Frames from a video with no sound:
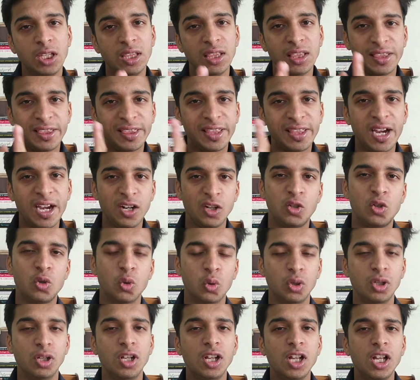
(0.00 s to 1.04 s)
in that
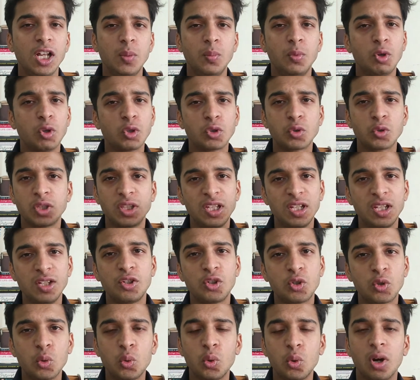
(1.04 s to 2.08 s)
zone, because
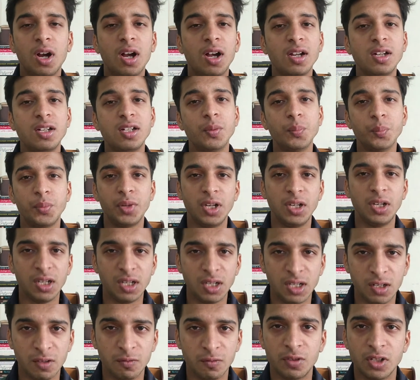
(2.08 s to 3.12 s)
these two are completely
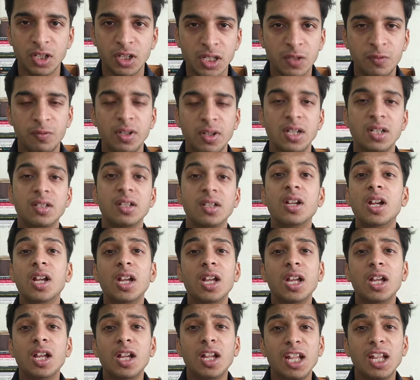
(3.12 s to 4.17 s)
different things.
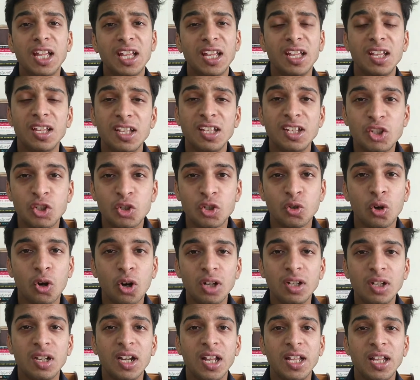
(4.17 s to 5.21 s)
It's
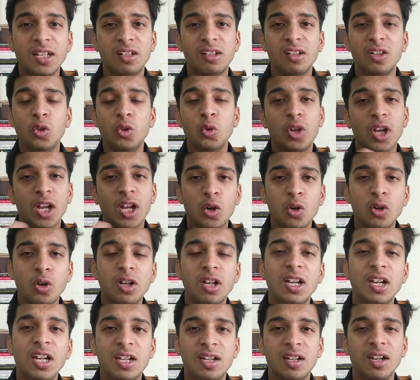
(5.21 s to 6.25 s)
not like you cannot
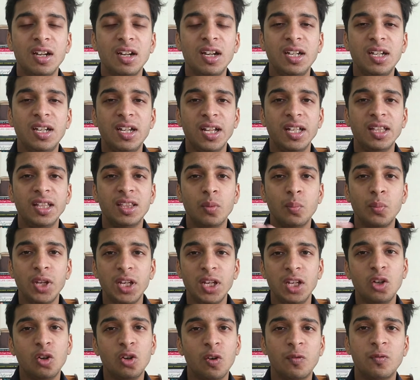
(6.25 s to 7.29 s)
literally take the
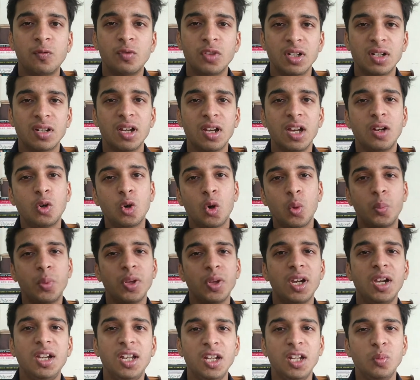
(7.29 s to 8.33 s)
meaning of word, like
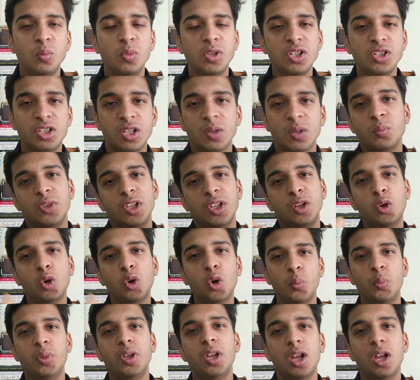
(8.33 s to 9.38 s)
copywriting means something,
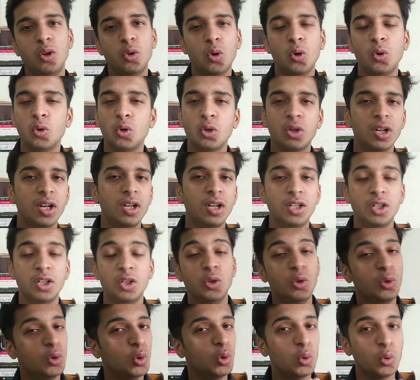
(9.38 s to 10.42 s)
copy and you have to write it.
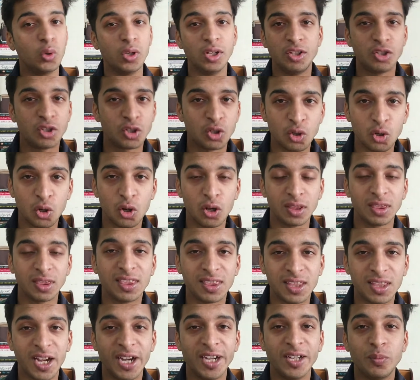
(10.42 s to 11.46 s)
No, it's not
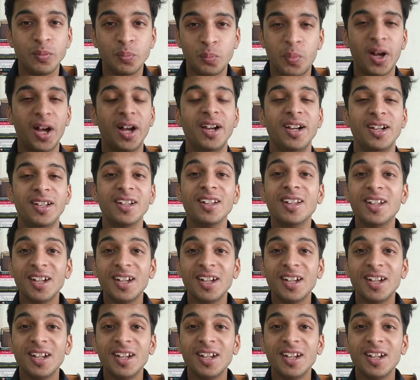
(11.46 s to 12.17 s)
that part.